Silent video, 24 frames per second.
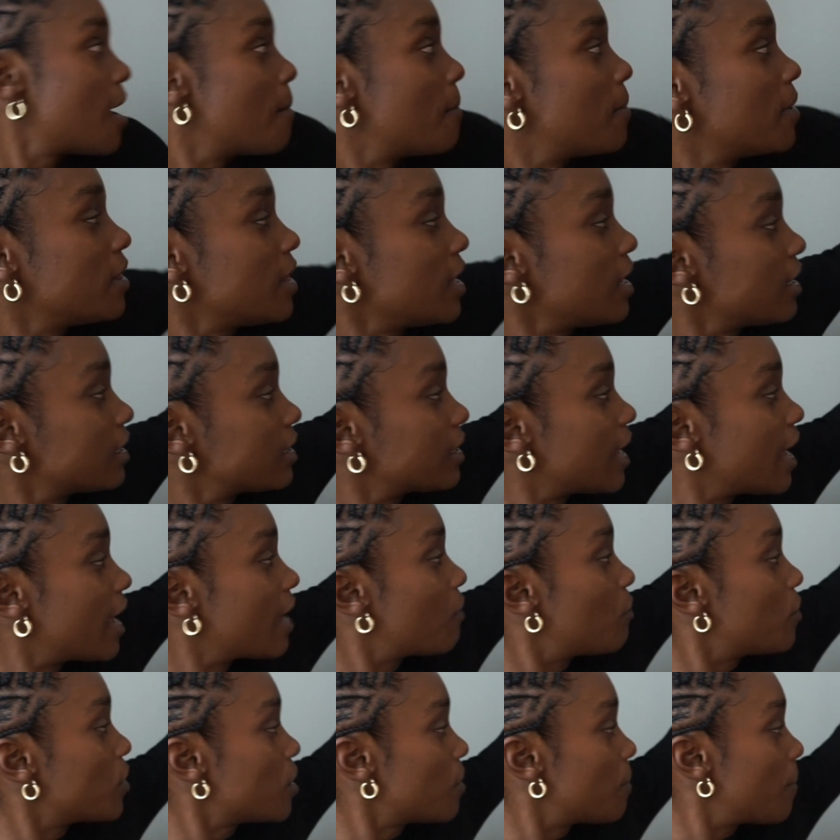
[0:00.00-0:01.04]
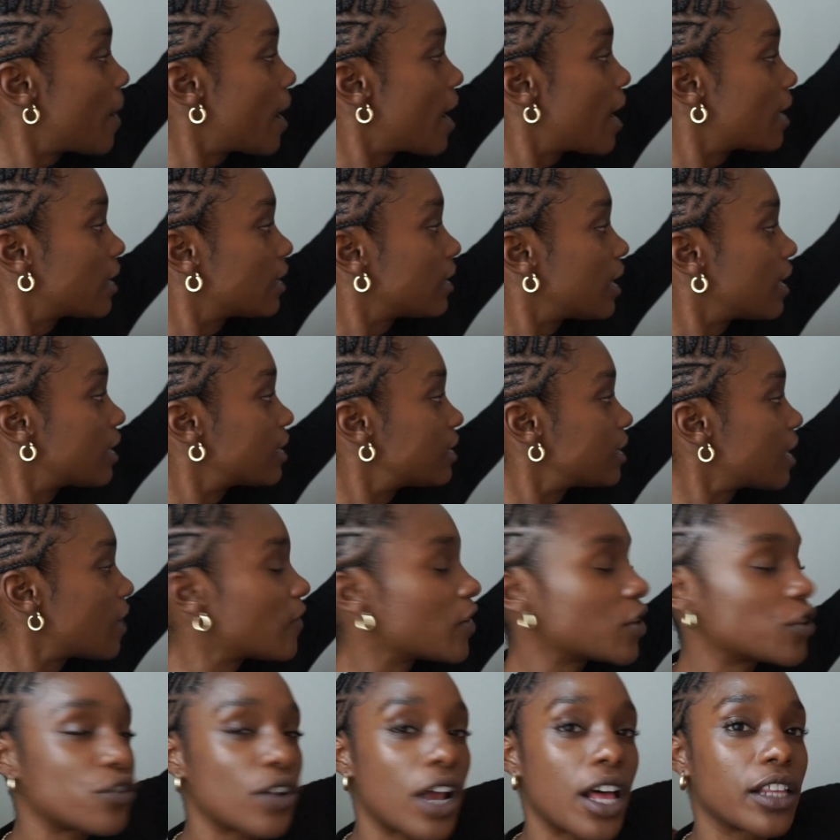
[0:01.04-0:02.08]
But then it's like when you're paying like seven
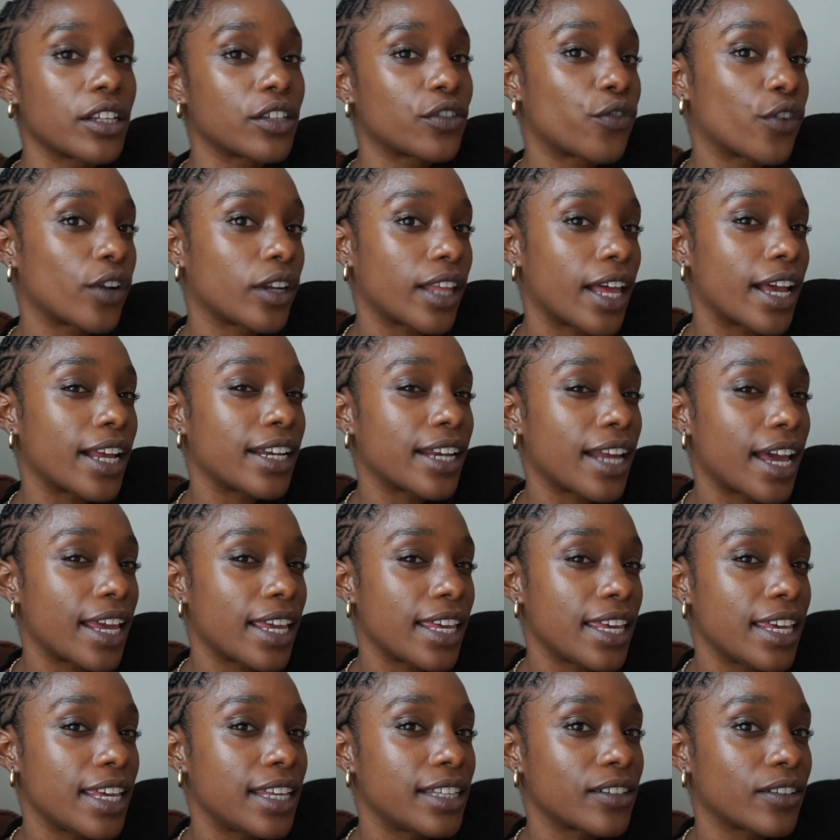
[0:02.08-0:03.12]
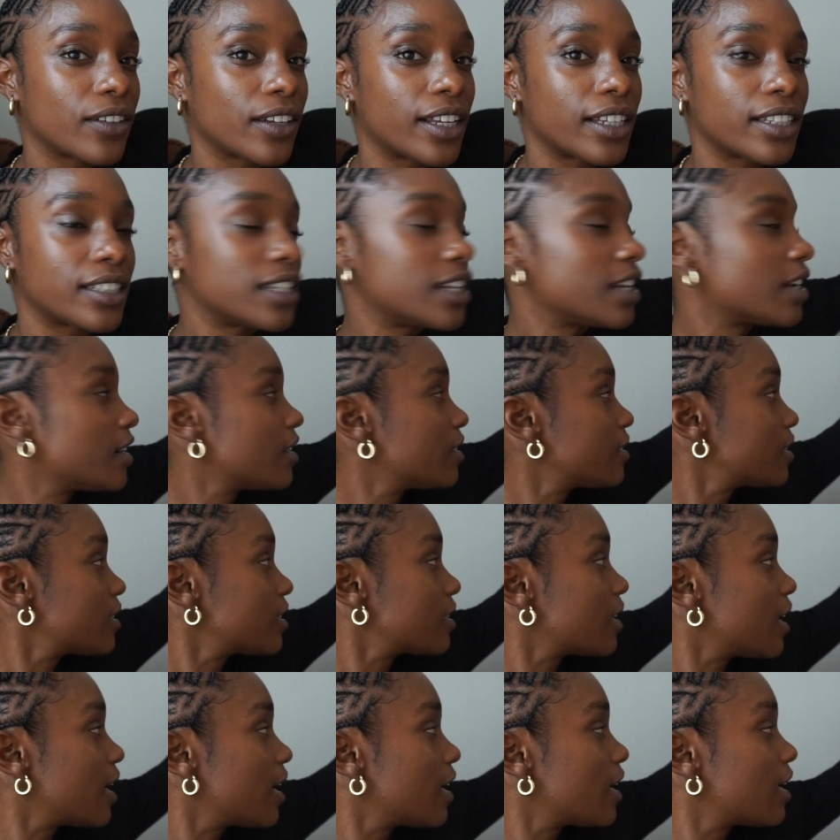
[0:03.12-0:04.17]
hundred dollars for like Nikes or like sneakers,
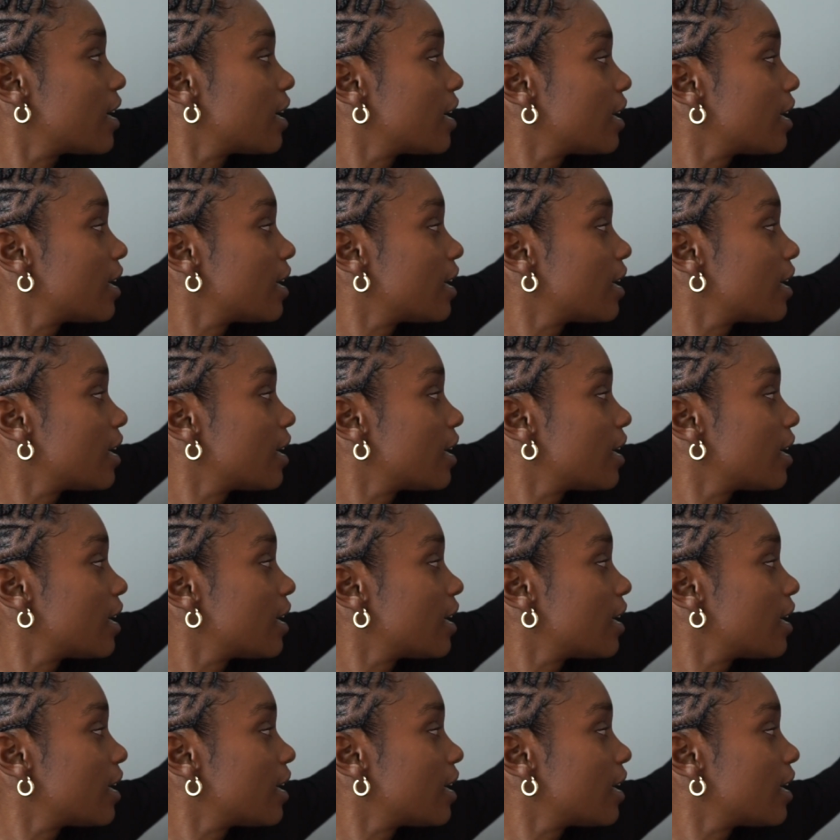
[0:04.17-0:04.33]
it's like